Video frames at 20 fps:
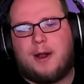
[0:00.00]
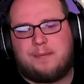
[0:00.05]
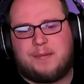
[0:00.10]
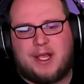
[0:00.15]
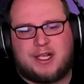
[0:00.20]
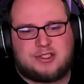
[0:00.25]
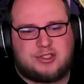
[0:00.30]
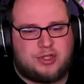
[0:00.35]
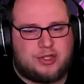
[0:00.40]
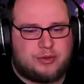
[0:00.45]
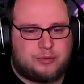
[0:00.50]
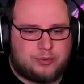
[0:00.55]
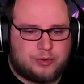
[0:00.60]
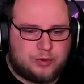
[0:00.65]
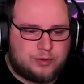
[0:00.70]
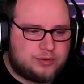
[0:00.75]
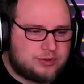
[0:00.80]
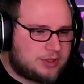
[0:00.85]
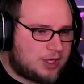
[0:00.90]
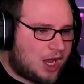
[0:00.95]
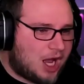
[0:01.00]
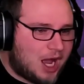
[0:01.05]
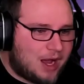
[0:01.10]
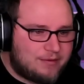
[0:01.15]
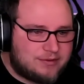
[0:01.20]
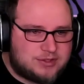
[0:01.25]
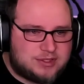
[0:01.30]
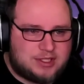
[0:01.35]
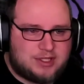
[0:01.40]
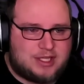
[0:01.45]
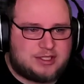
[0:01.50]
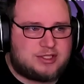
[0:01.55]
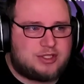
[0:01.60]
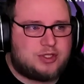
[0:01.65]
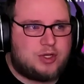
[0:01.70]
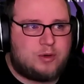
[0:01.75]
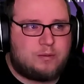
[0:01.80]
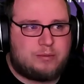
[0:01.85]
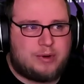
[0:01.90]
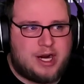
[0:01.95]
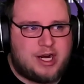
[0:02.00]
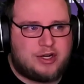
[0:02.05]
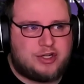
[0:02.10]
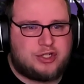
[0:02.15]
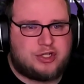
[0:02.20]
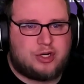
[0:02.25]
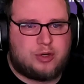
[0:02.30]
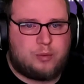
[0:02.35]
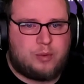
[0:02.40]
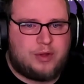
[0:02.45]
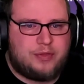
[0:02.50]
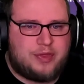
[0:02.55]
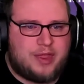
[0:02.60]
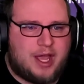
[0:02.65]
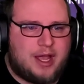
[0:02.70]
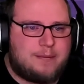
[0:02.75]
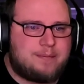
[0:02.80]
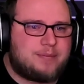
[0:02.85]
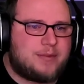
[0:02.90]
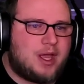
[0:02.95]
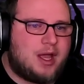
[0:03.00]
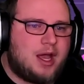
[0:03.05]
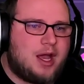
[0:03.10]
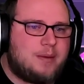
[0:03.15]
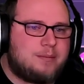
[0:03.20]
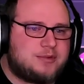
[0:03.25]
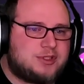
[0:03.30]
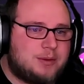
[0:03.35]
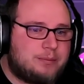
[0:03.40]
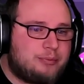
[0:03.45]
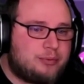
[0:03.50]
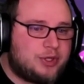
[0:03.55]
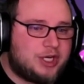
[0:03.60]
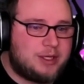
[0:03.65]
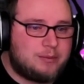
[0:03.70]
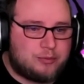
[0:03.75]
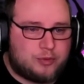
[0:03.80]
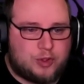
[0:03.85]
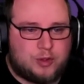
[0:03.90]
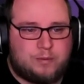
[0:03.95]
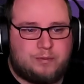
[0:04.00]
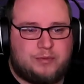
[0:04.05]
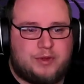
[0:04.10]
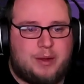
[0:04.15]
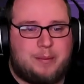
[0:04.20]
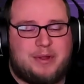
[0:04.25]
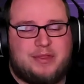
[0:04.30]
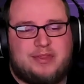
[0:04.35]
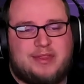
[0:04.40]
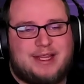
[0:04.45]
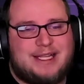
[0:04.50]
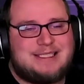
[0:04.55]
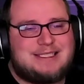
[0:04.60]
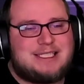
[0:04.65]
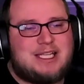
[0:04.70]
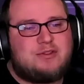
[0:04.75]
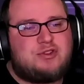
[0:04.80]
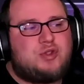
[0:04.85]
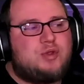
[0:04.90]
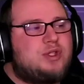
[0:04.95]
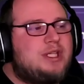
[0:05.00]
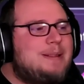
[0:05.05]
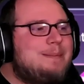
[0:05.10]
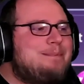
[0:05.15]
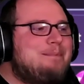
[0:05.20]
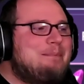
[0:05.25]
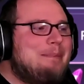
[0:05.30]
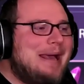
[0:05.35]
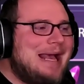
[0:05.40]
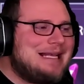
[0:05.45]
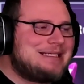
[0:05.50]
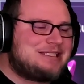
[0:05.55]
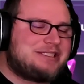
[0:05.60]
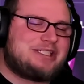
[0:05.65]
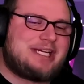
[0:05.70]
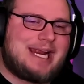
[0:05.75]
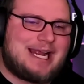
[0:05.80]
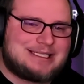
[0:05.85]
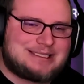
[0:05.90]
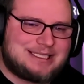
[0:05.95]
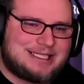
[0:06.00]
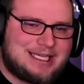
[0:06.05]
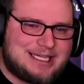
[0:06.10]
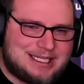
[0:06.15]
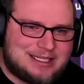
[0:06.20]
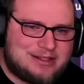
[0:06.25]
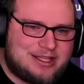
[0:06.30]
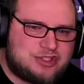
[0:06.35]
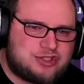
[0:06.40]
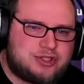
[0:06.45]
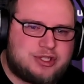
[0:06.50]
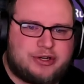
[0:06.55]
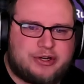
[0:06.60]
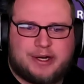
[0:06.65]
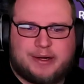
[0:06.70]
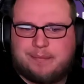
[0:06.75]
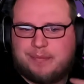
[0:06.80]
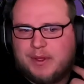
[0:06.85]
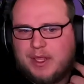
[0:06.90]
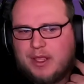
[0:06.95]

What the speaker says: Excellent runes, obviously that's a no-brainer. You're gonna want that. Supreme rune, I mean, this gives you the best chance of getting a legendary.